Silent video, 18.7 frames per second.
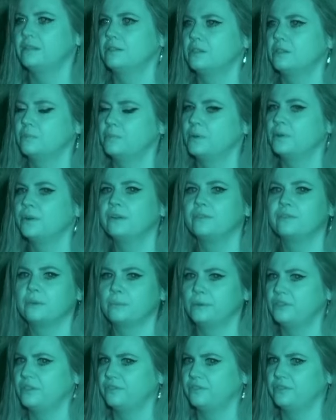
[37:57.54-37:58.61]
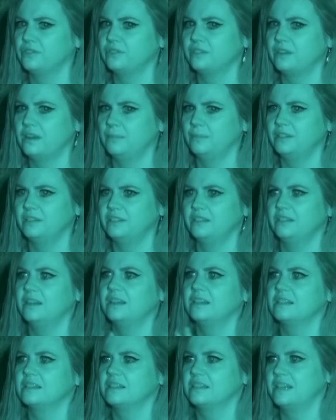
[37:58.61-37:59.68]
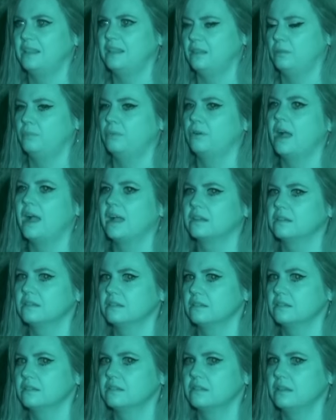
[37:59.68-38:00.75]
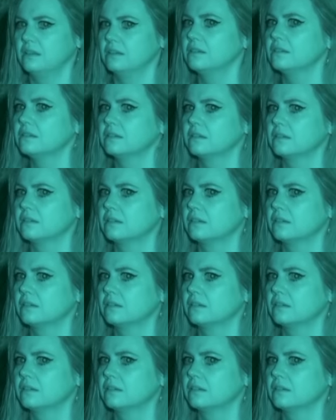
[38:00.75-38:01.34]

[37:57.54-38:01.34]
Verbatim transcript: a spirit from a different time that didn't understand the practice here.